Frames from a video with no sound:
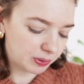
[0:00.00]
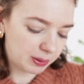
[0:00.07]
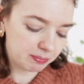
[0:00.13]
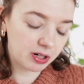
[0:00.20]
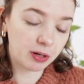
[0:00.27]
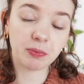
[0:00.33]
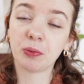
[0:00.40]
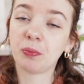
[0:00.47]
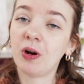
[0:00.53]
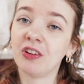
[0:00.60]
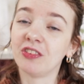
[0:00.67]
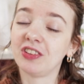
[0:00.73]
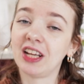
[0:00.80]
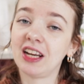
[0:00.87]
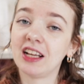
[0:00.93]
WIP number
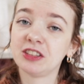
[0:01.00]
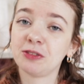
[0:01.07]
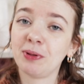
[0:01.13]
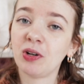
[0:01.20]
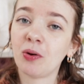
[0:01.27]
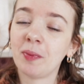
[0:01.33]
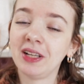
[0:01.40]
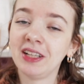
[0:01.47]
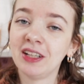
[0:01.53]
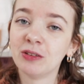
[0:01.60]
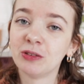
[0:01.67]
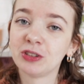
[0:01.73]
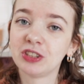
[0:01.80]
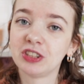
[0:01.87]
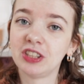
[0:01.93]
1 that has been on my
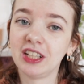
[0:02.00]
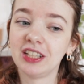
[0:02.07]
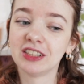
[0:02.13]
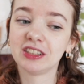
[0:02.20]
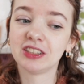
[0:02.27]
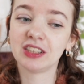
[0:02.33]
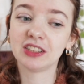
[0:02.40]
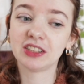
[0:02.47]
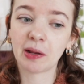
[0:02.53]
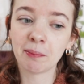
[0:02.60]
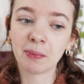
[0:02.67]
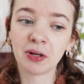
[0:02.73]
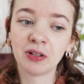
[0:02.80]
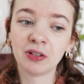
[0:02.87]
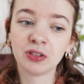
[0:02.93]
needles since
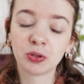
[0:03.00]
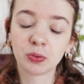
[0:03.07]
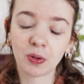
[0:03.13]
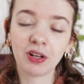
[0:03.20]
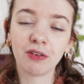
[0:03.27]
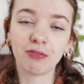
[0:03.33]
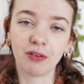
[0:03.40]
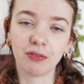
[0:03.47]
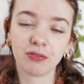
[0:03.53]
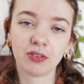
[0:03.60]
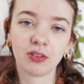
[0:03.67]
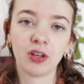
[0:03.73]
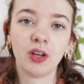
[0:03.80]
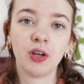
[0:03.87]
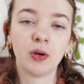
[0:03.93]
December
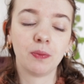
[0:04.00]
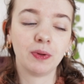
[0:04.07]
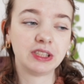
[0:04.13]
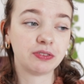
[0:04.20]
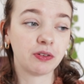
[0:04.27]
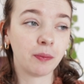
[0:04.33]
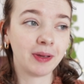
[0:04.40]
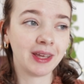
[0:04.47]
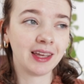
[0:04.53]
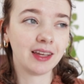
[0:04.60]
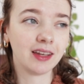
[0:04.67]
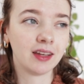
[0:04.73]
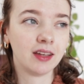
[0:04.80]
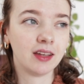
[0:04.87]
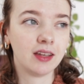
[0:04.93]
25th, which for
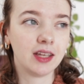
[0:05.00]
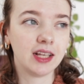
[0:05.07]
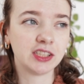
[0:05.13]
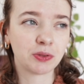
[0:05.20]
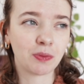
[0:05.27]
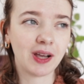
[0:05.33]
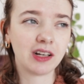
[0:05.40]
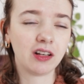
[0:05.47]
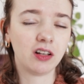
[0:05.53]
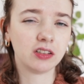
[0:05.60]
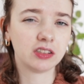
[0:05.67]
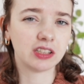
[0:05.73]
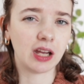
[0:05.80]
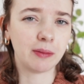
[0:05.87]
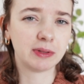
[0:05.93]
me is quite a
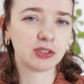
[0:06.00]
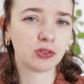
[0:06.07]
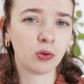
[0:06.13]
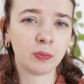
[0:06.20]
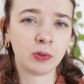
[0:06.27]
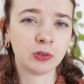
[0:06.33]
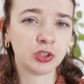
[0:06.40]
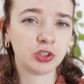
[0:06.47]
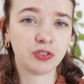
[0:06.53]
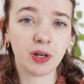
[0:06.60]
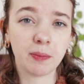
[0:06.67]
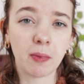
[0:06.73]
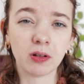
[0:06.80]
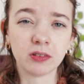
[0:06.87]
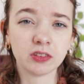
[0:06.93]
long time. It's almost
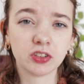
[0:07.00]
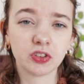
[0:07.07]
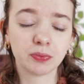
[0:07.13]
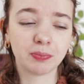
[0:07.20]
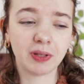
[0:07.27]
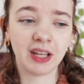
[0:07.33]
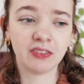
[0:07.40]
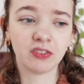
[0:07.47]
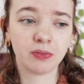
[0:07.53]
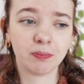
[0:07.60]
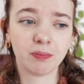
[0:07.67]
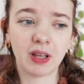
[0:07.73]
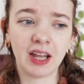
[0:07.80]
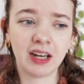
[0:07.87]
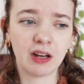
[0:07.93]
3 months and
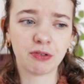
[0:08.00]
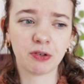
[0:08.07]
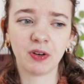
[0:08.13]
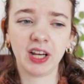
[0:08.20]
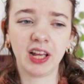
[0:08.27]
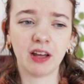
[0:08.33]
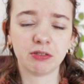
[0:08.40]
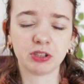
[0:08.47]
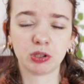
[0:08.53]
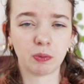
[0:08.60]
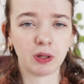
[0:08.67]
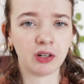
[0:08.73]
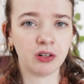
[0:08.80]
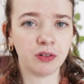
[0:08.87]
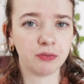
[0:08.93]
I never really have a
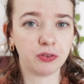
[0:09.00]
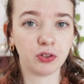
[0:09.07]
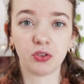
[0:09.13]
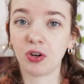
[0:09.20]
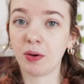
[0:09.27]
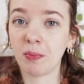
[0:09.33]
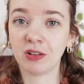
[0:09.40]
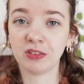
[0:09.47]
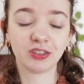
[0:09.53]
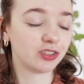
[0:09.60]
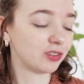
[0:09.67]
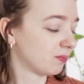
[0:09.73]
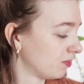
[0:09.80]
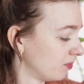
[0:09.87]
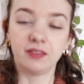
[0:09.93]
sweater for 3
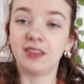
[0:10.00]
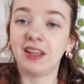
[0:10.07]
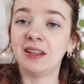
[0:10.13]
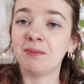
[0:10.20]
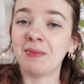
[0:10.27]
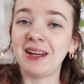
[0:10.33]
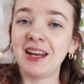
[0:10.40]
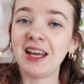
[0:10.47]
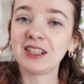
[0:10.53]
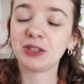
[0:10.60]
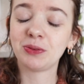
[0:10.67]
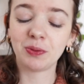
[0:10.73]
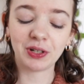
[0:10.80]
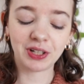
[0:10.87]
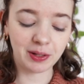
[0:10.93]
months. Then my
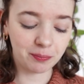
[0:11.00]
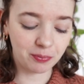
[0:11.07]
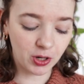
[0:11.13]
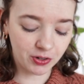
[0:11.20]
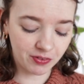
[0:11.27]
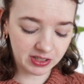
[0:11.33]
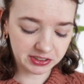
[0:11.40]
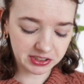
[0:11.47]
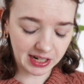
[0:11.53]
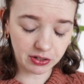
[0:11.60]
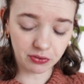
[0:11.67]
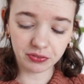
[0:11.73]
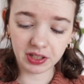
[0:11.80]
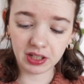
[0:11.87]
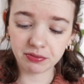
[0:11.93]
next work in progress, I
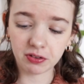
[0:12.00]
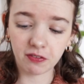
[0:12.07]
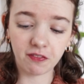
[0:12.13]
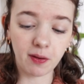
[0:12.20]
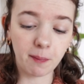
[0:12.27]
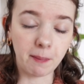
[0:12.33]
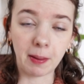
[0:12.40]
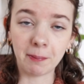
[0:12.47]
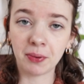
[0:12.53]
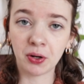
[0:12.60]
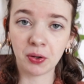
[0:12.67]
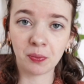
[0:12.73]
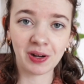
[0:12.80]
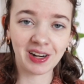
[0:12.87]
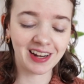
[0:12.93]
don't even
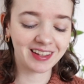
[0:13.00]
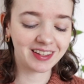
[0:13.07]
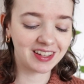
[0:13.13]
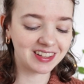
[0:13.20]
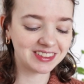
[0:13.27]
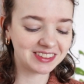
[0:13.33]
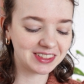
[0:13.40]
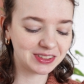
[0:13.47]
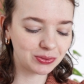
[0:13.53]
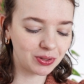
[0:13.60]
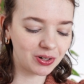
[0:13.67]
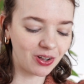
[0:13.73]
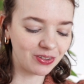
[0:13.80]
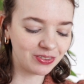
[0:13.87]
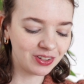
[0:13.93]
remember when I cast this
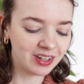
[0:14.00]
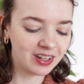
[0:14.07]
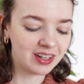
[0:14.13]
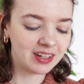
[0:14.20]
one on.